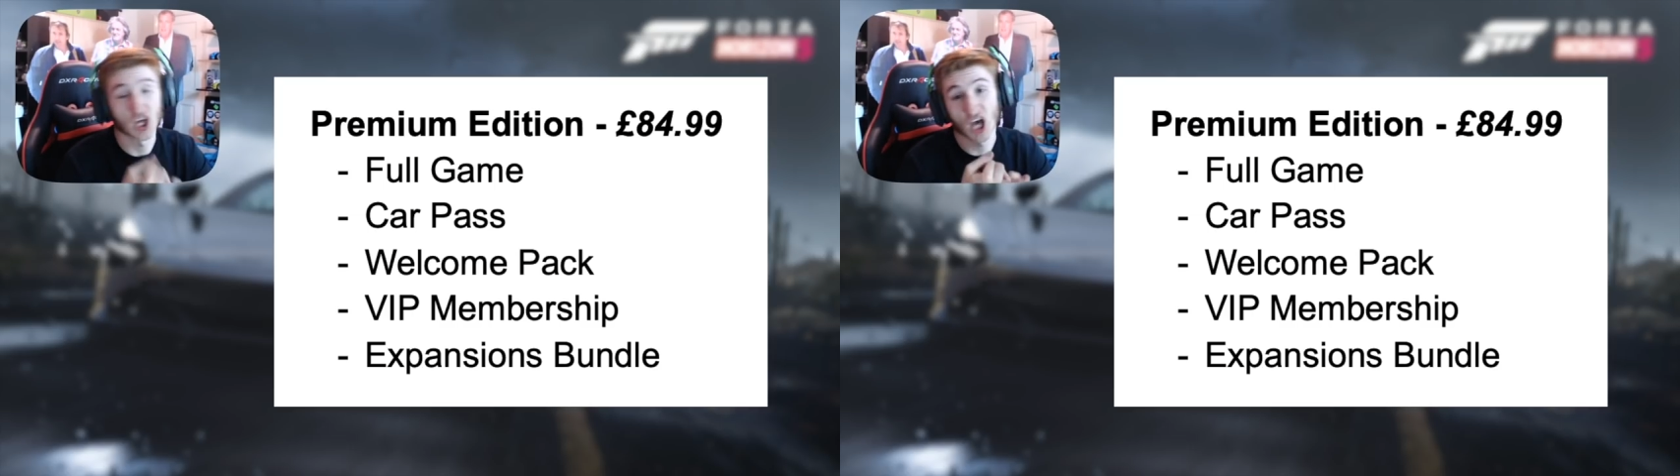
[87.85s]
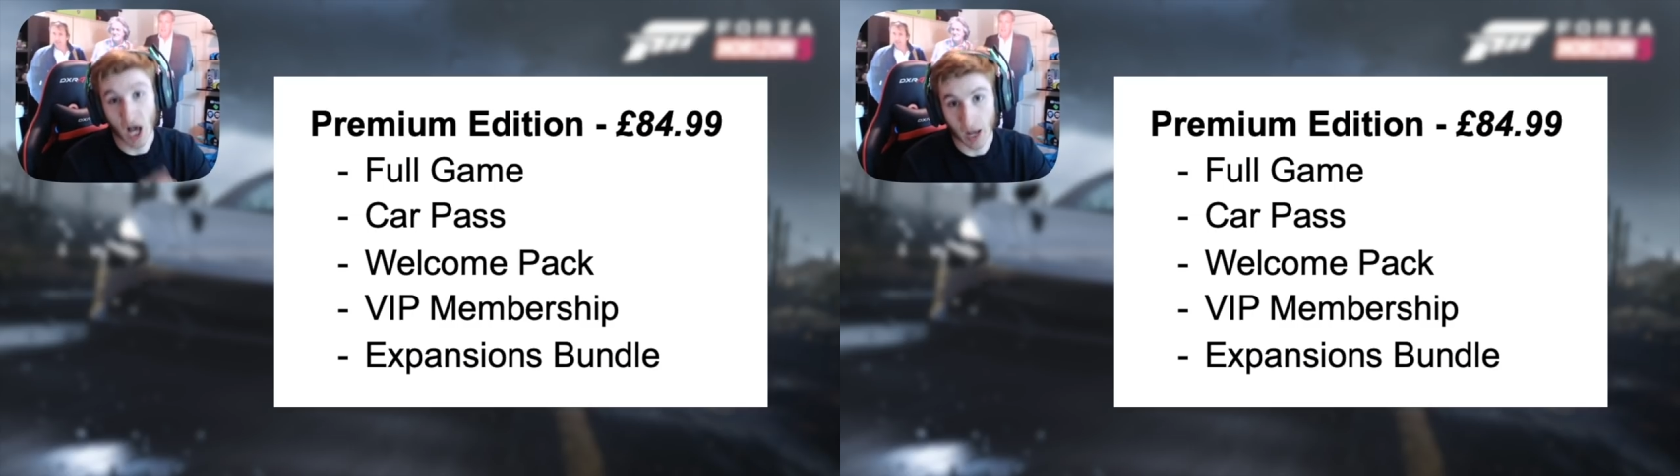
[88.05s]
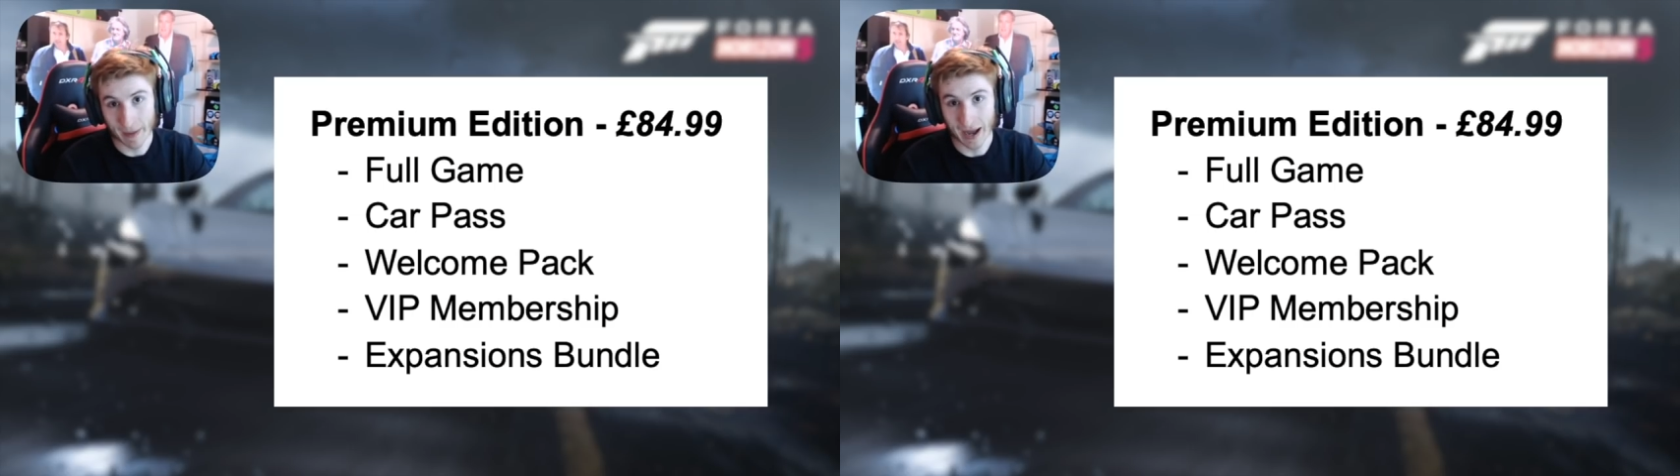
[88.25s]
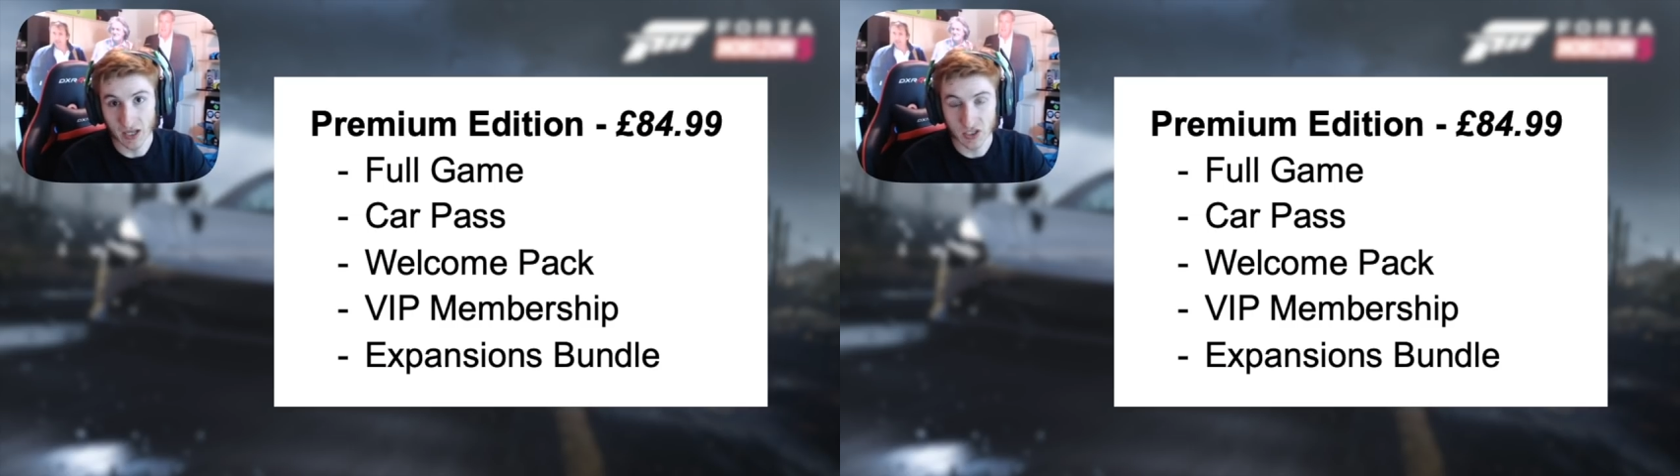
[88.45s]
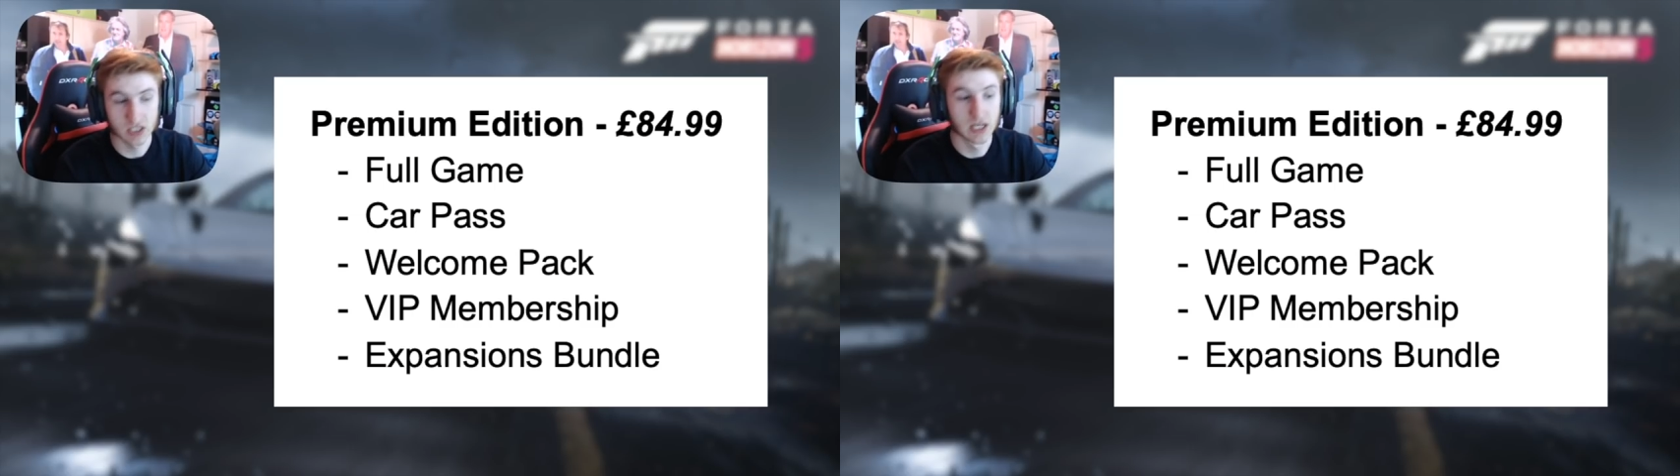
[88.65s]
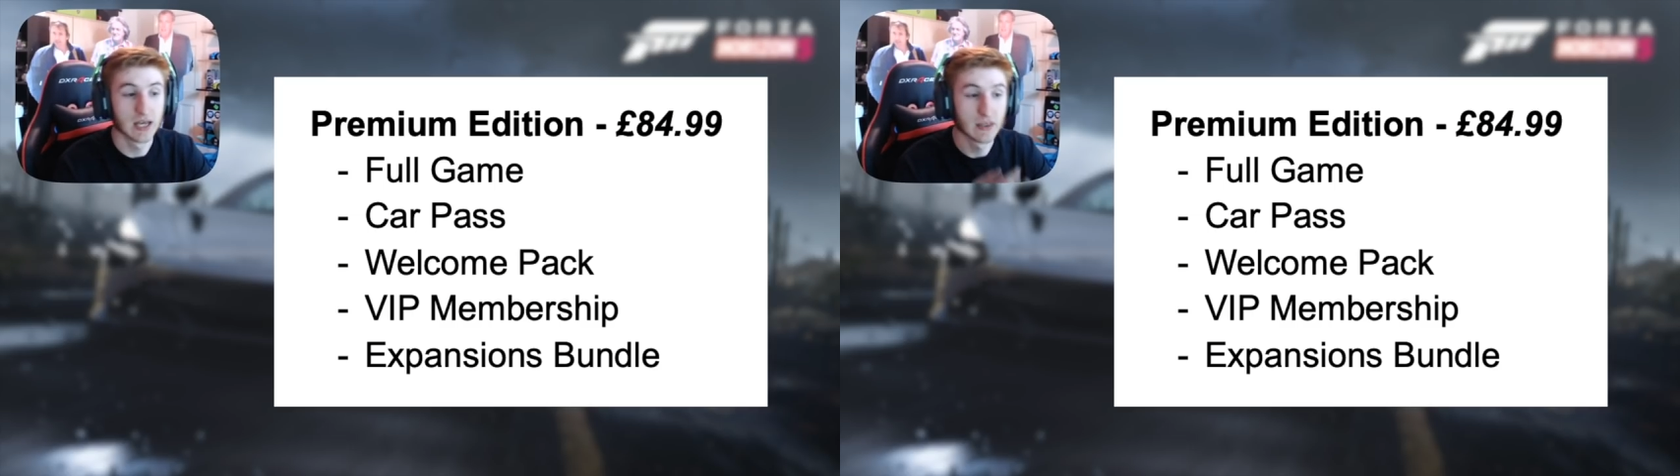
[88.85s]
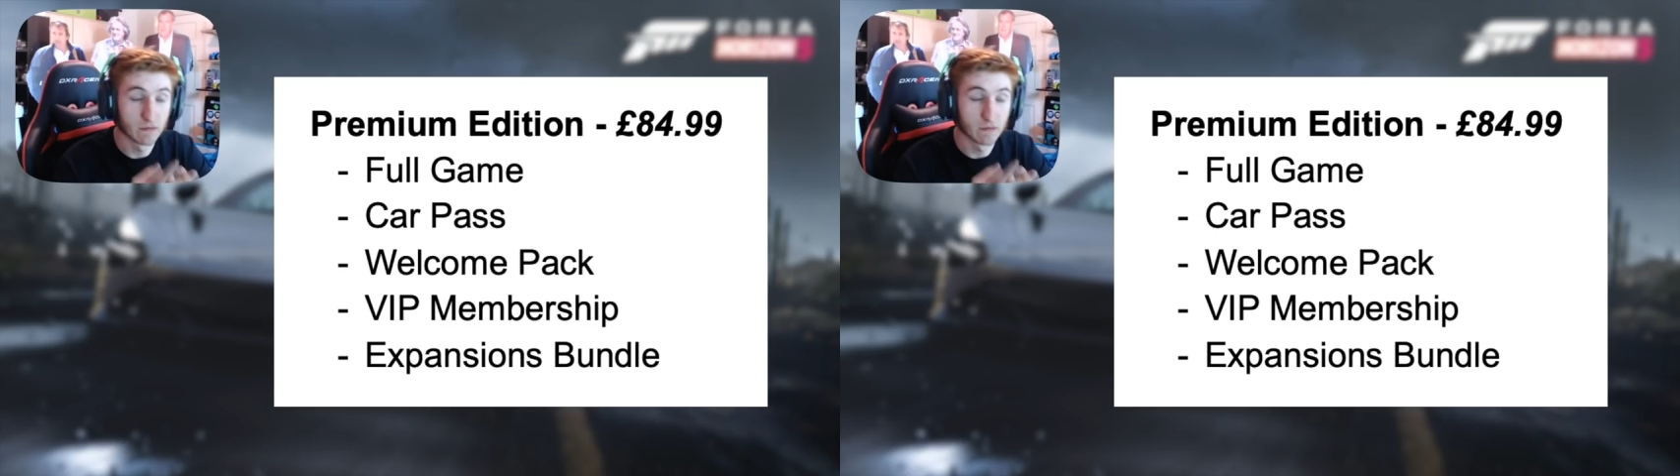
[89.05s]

Car Pass, the